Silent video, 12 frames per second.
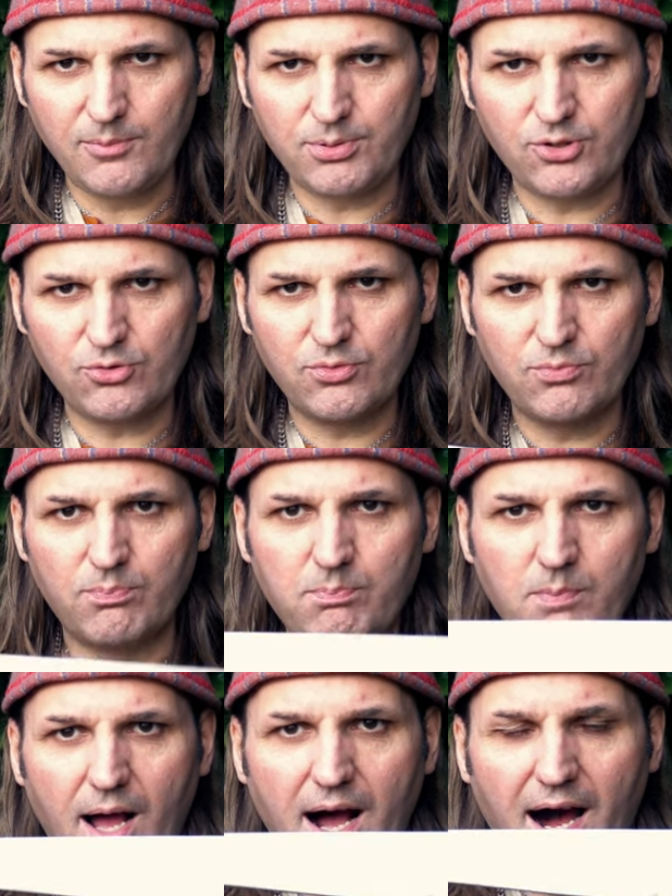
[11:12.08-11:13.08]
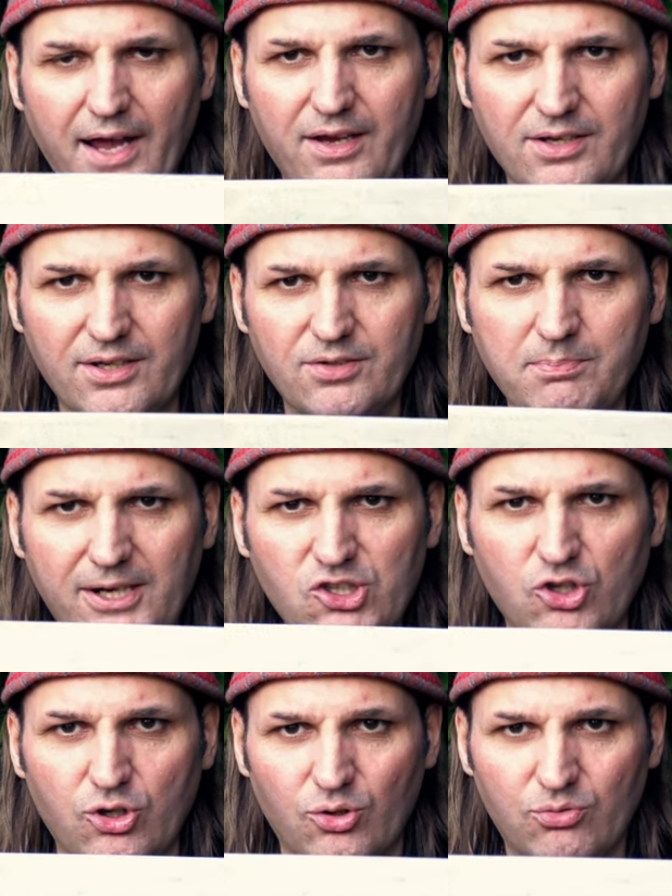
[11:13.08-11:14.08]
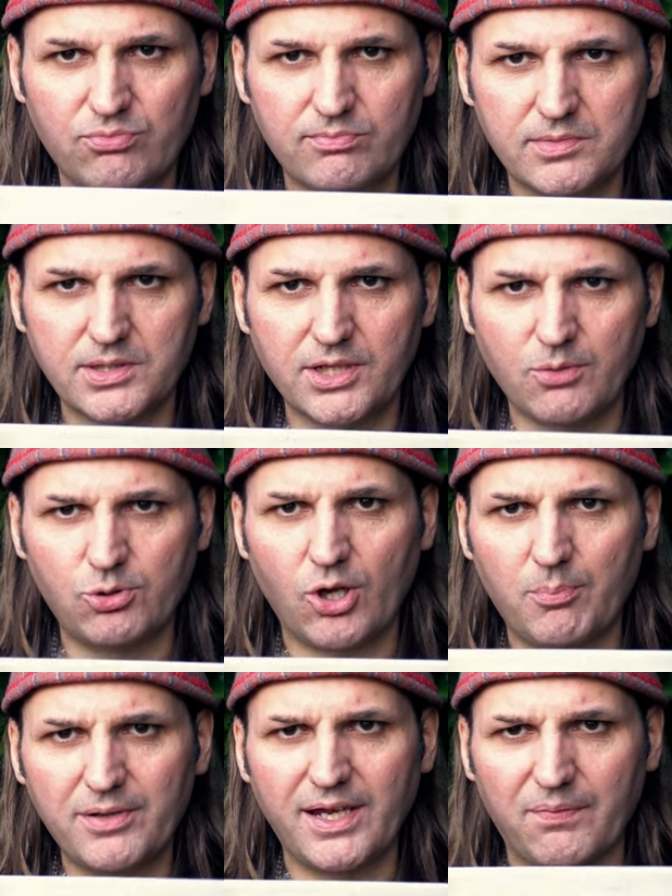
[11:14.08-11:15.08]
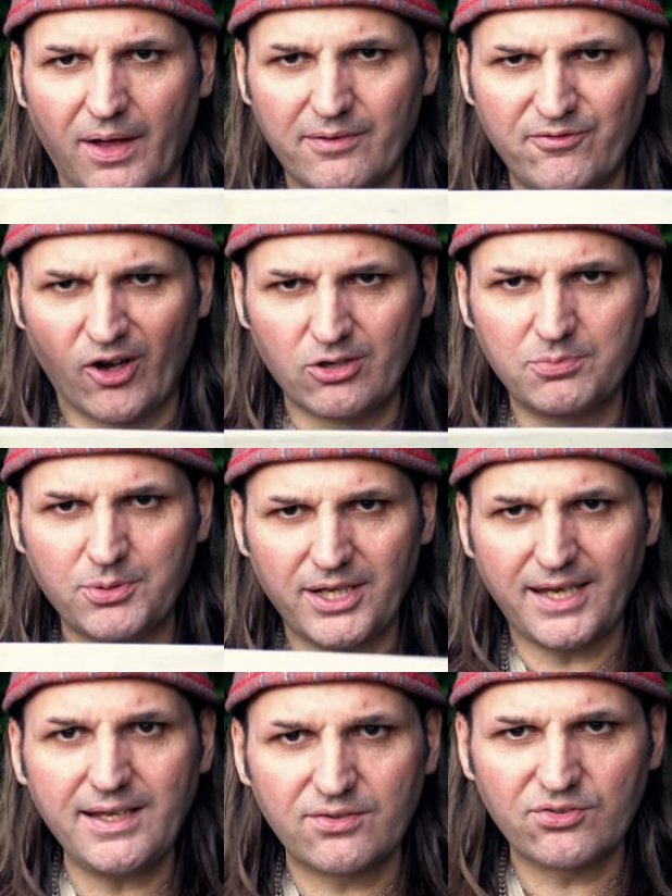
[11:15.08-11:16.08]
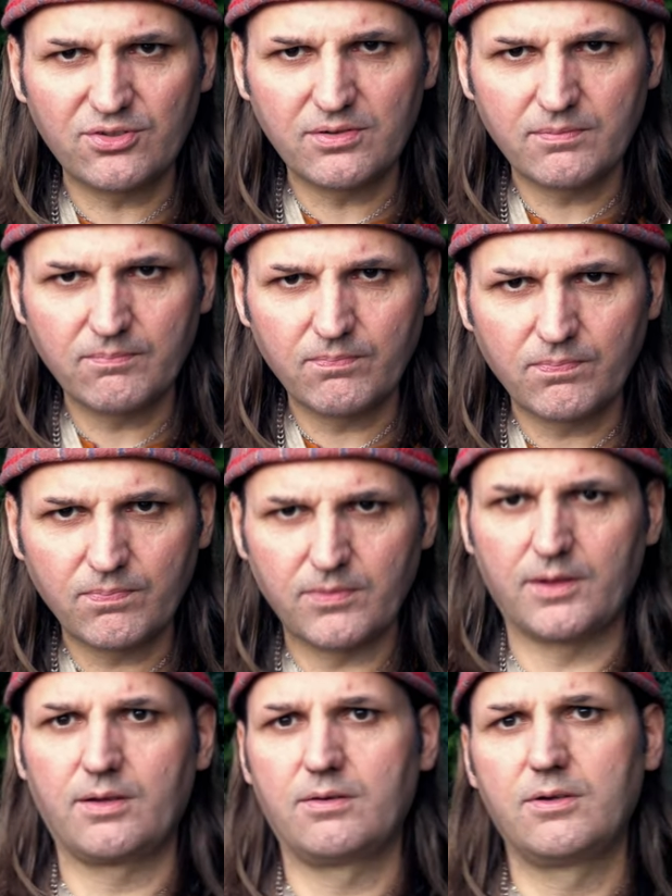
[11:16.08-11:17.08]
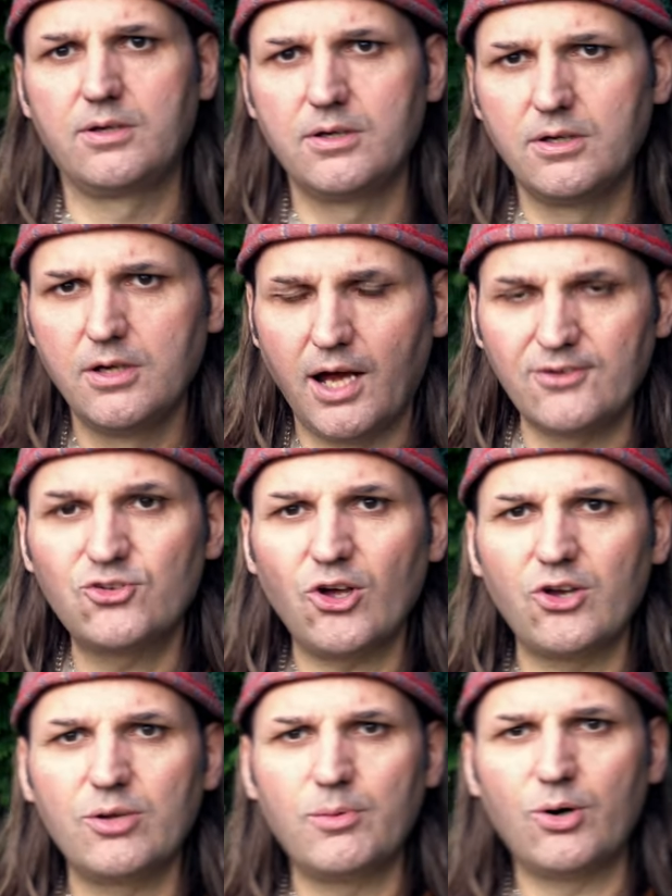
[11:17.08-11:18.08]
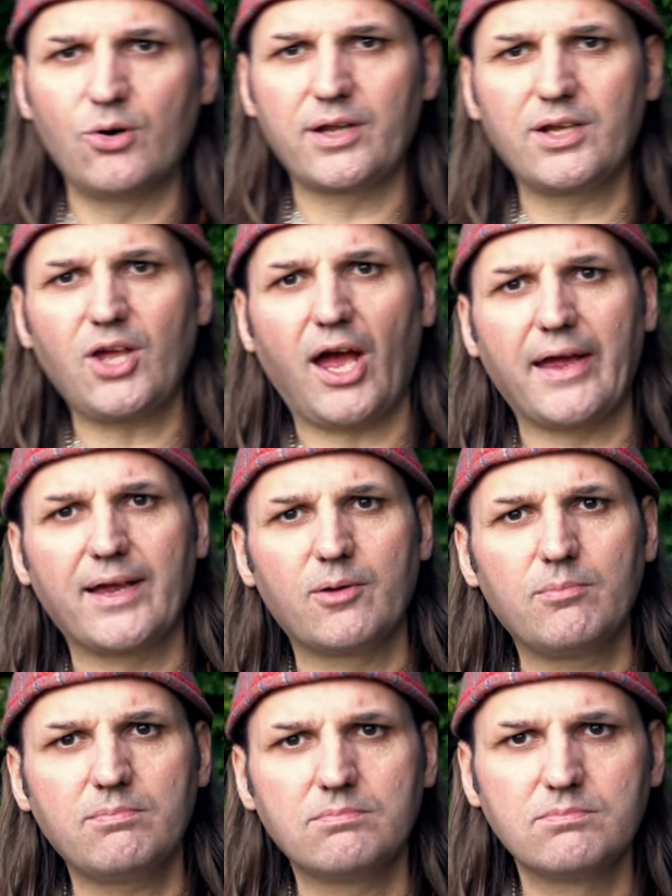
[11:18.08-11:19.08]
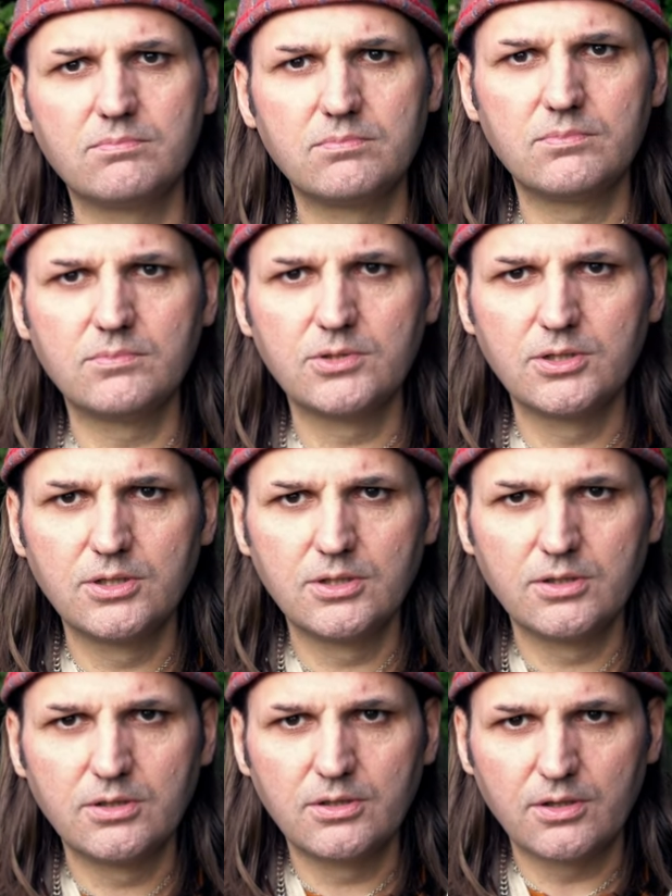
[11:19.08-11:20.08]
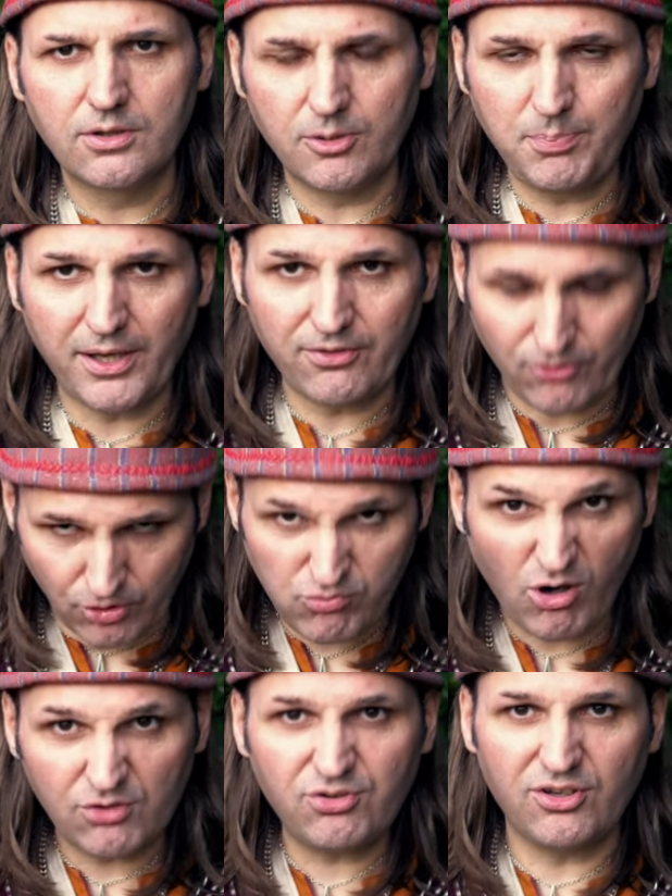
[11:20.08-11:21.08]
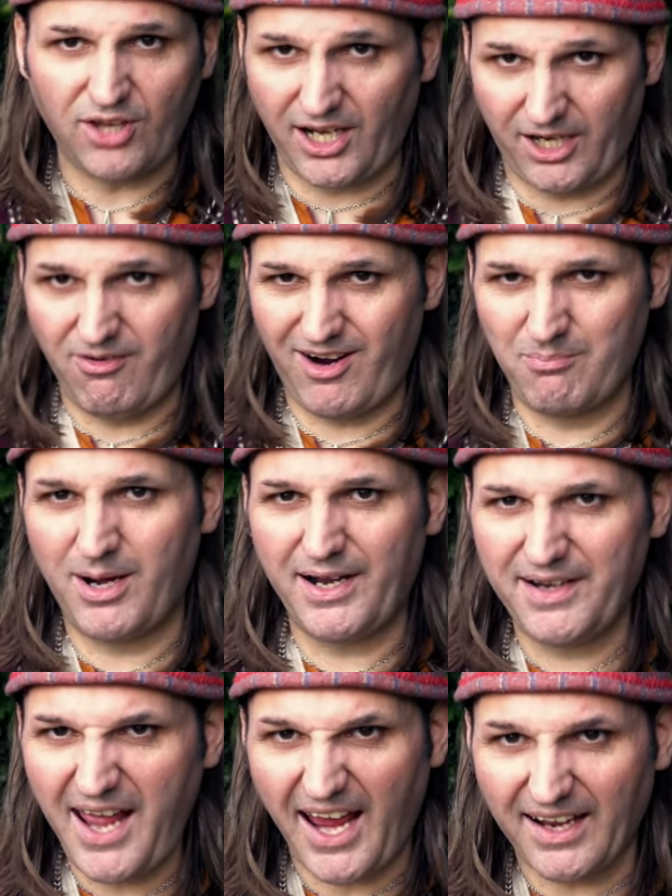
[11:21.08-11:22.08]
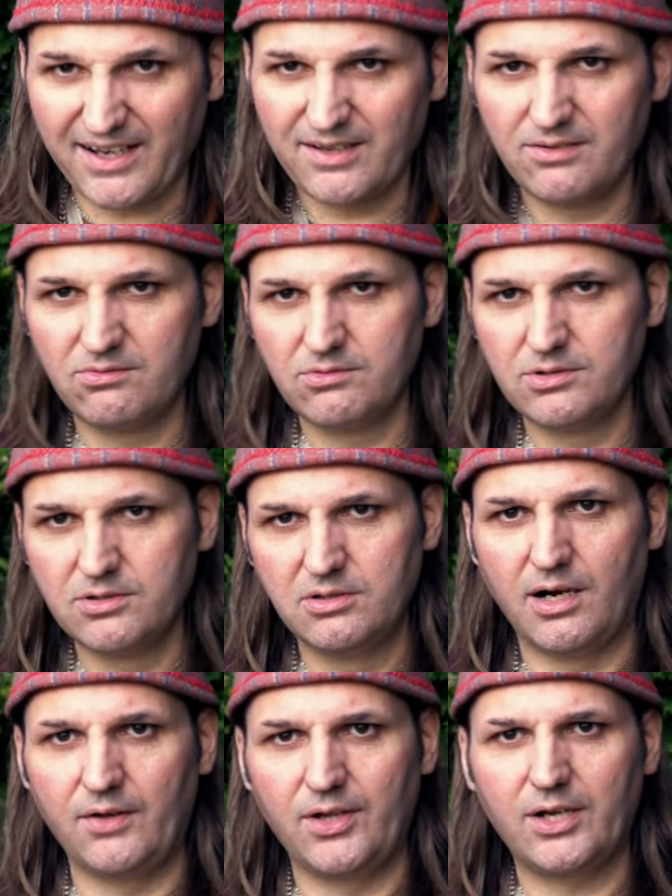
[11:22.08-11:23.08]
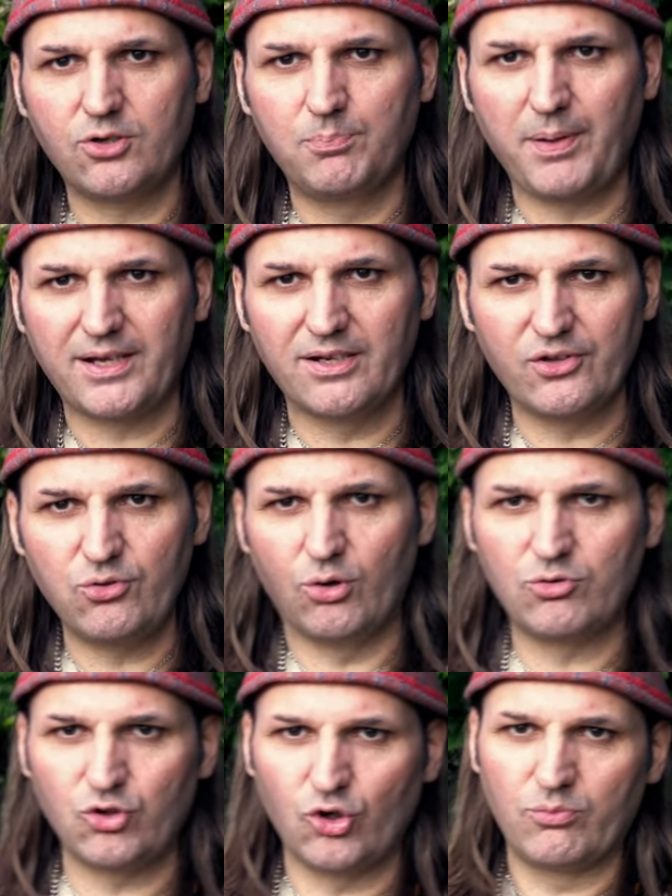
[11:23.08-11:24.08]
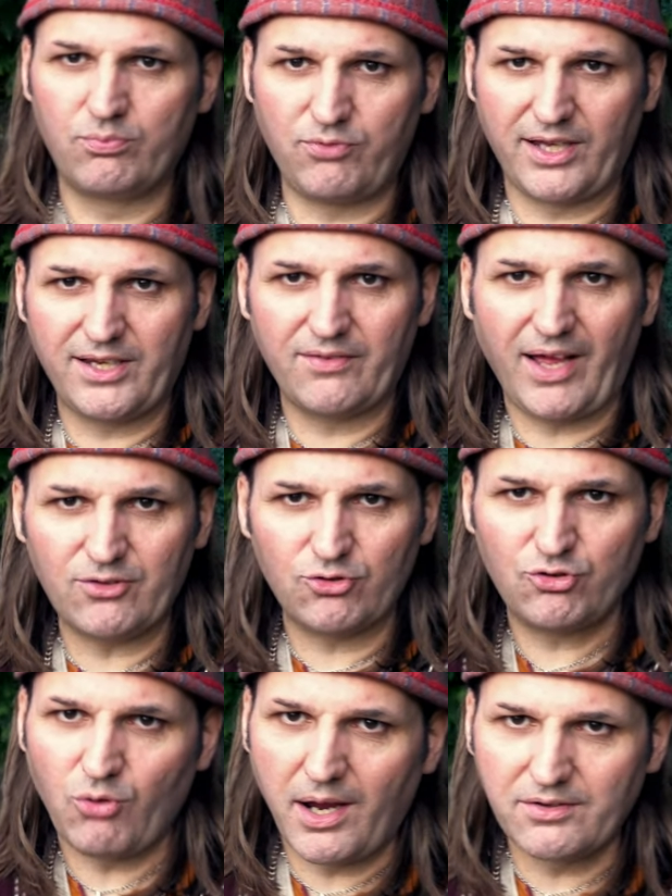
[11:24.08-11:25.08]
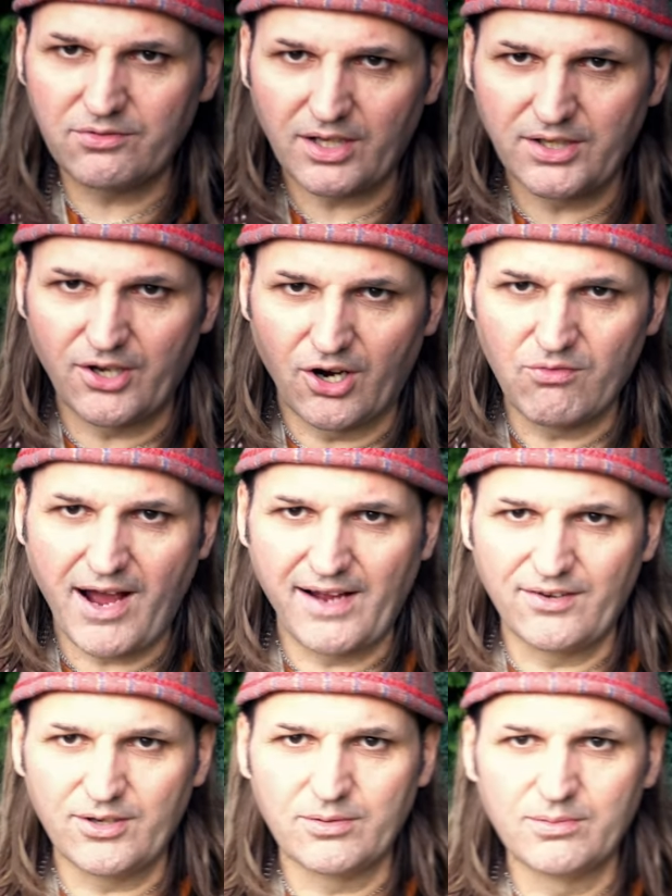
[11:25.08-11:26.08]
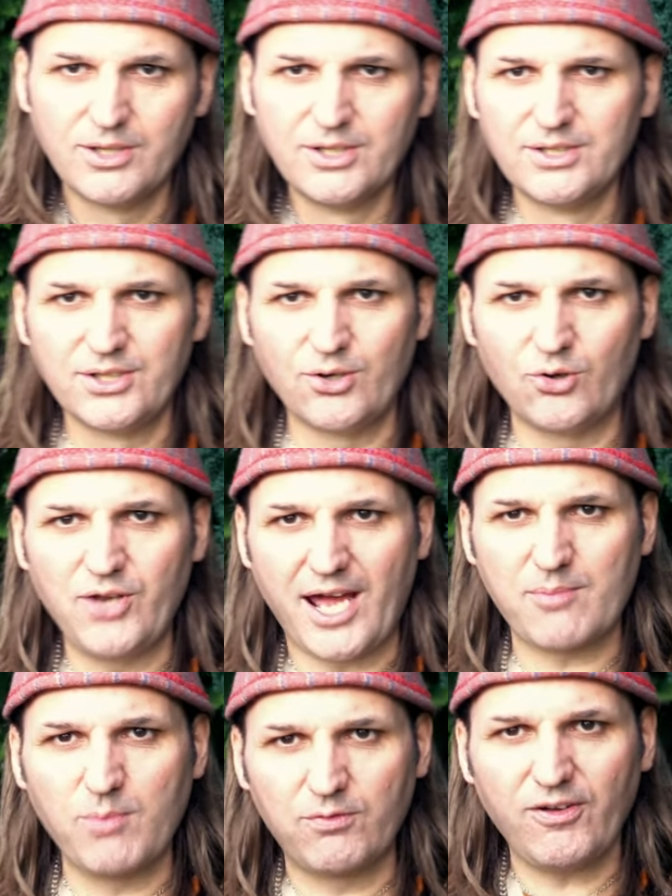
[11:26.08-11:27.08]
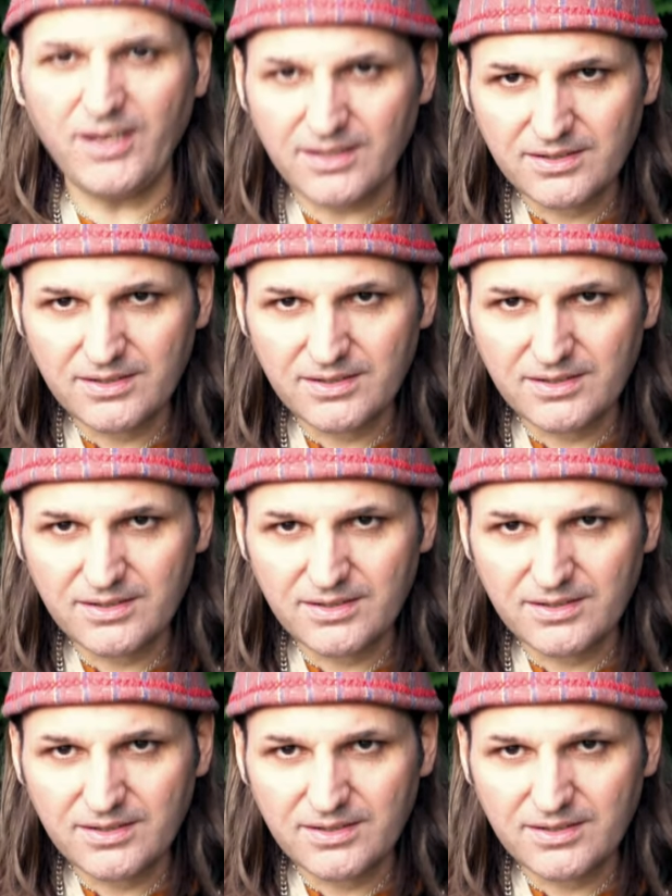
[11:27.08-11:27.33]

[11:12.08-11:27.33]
Because iron is magical. You would not believe that, folks, but it is. And so the morning came. The pig thought, what's this hanging around my neck? And the little piglets looked up, thinking that's a strange thing you got around your neck, mother.